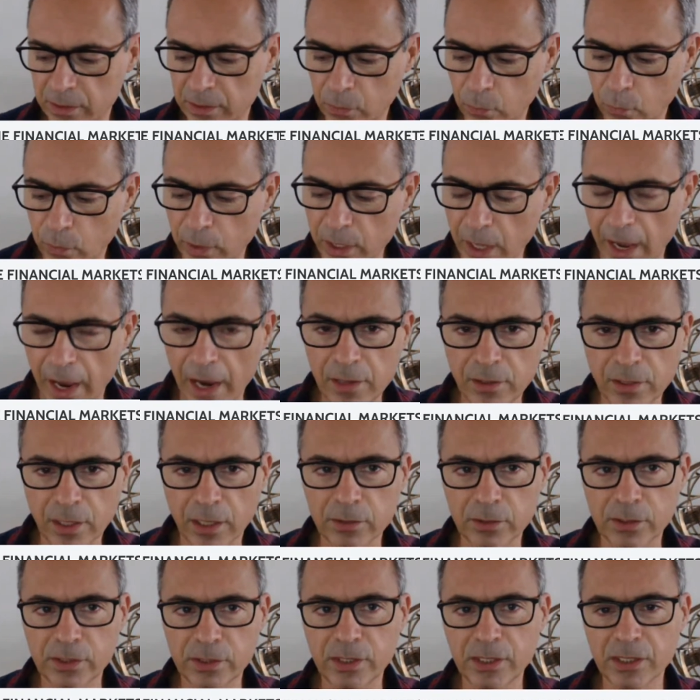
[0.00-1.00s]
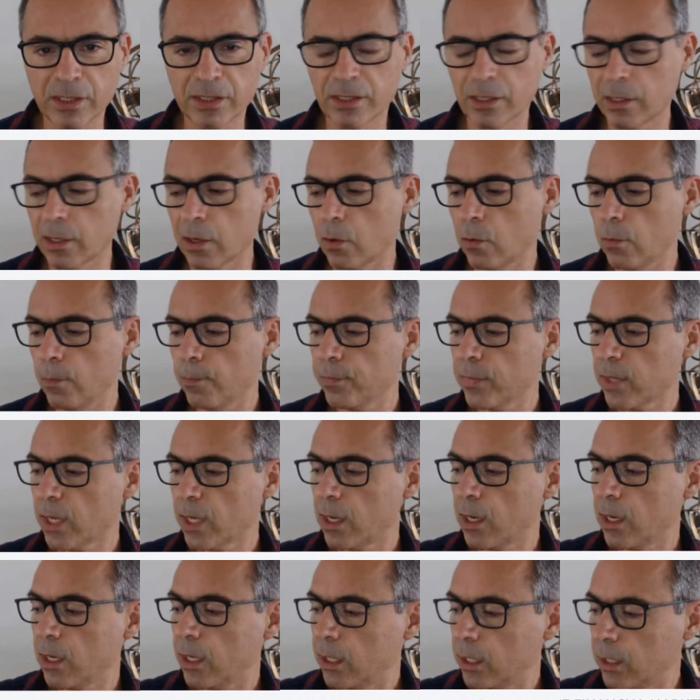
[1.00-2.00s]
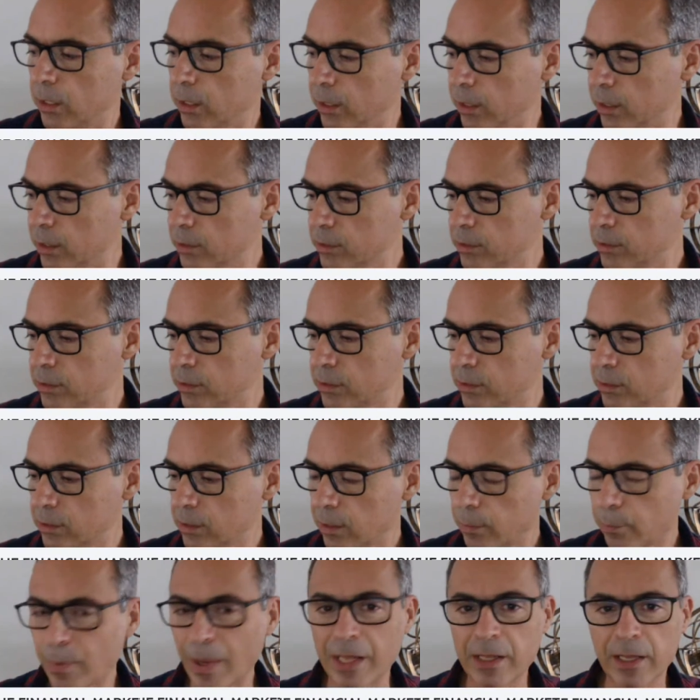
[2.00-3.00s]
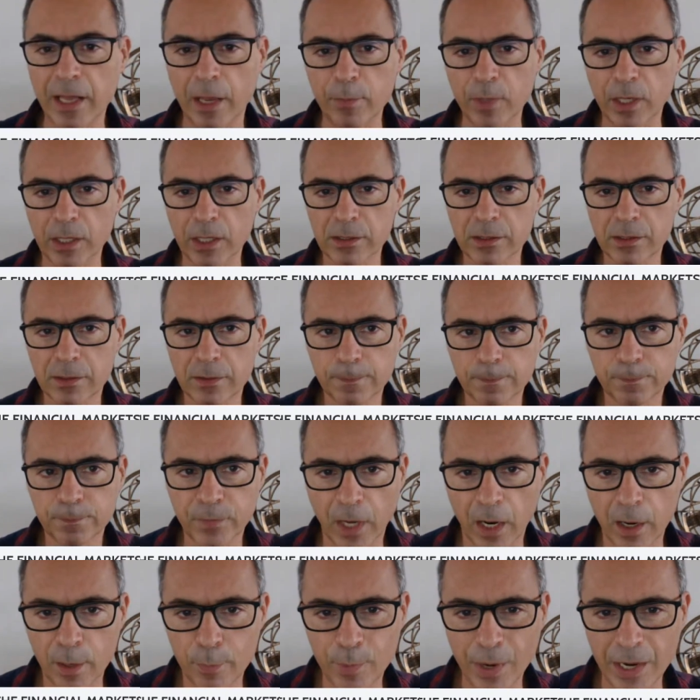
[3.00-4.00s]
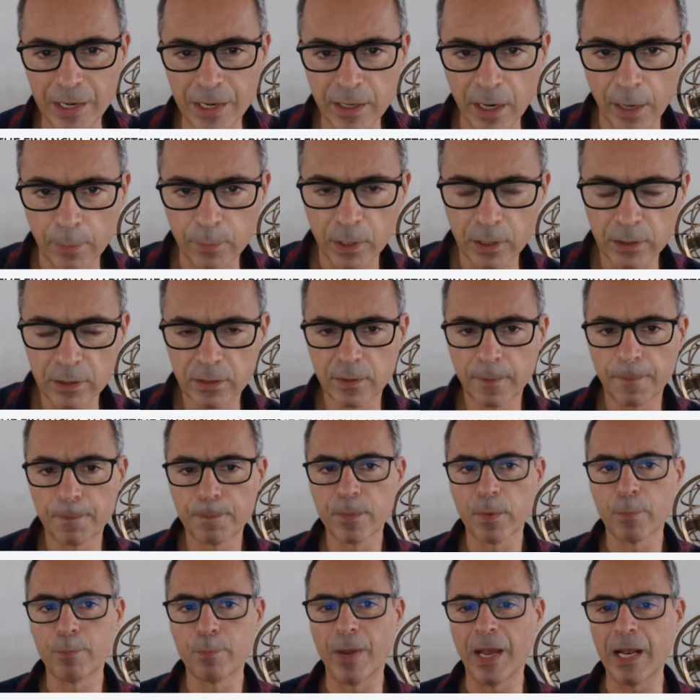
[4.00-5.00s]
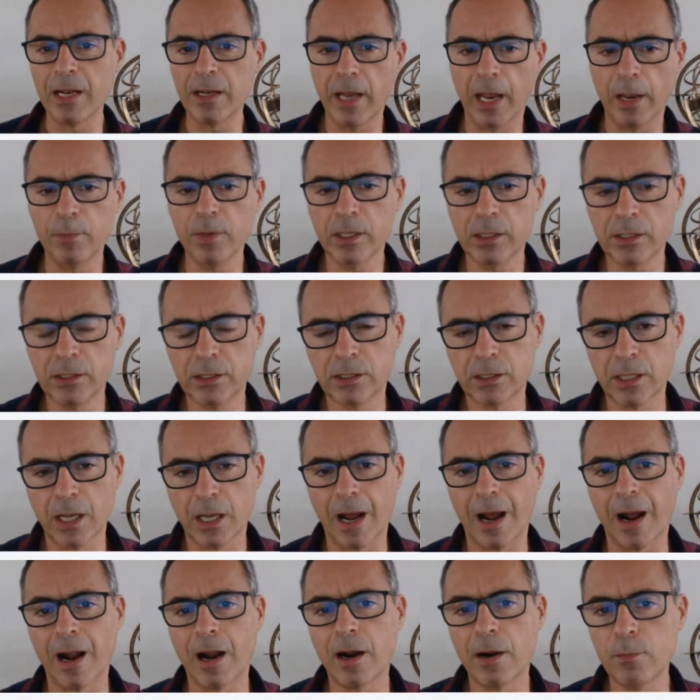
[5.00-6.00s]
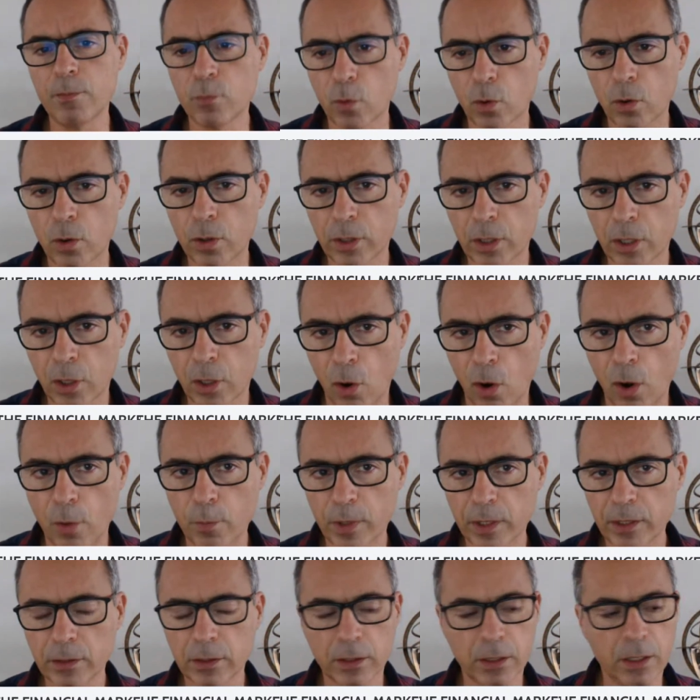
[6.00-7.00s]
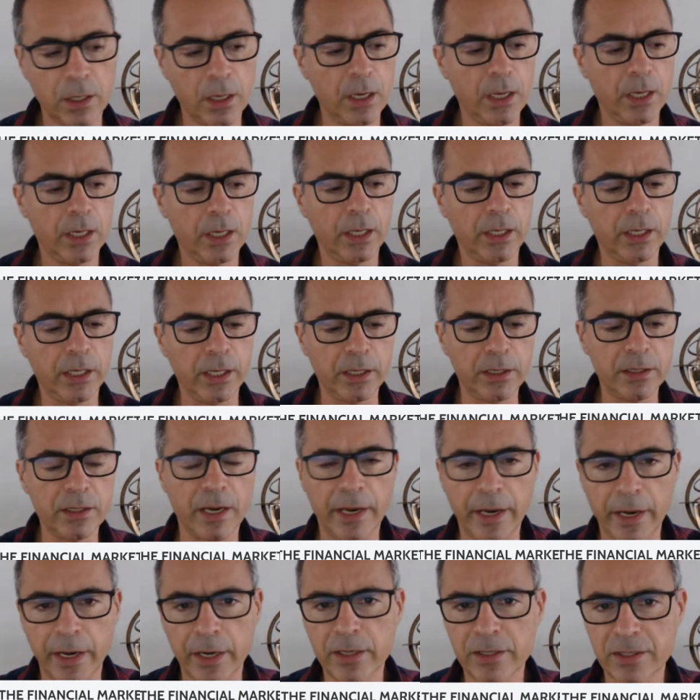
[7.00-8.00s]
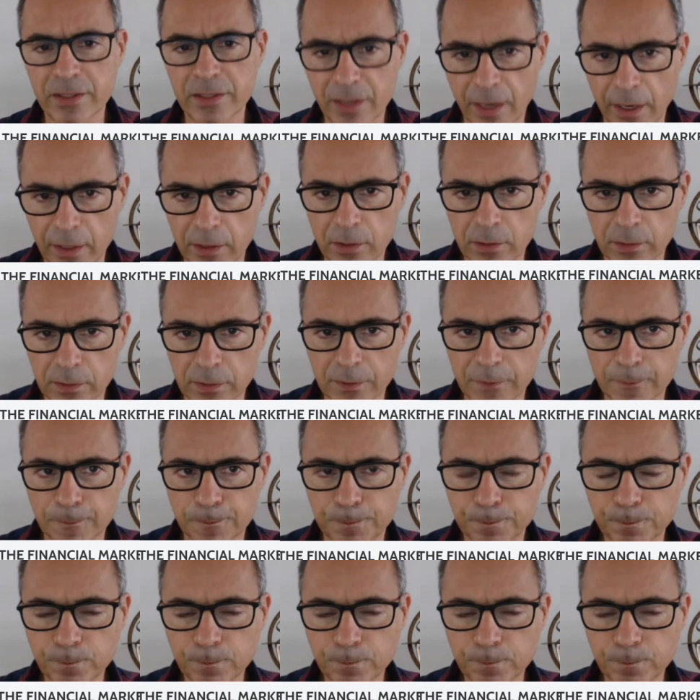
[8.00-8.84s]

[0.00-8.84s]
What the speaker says: 800 years ago, is pandemics. Pandemics are more common in air cycles.